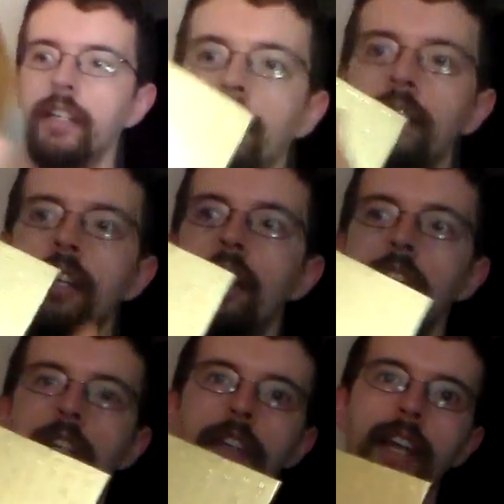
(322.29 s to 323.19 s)

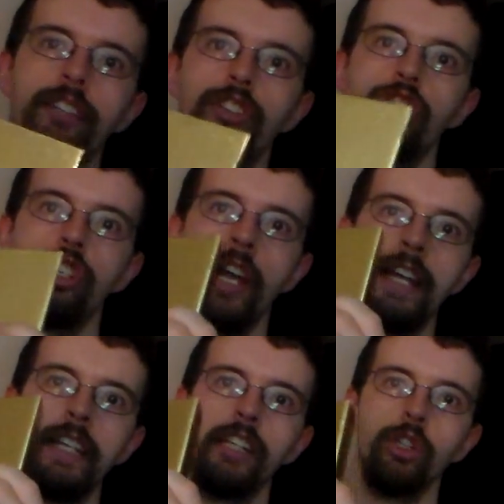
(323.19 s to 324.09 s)
a nice
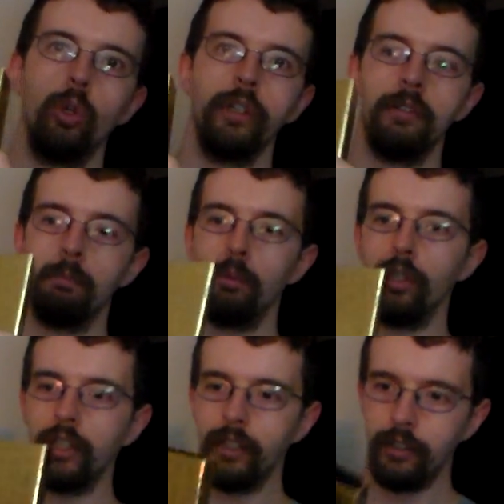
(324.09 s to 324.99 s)
shiny golden
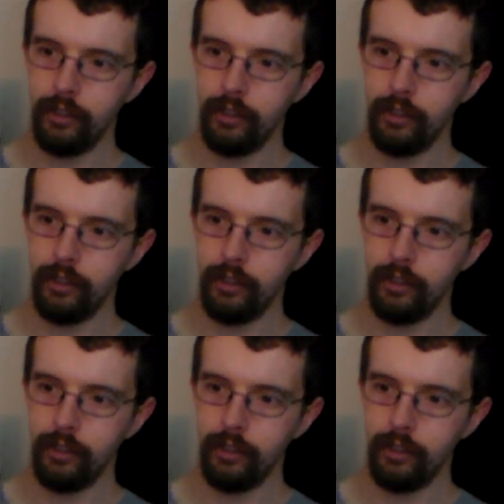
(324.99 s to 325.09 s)
book,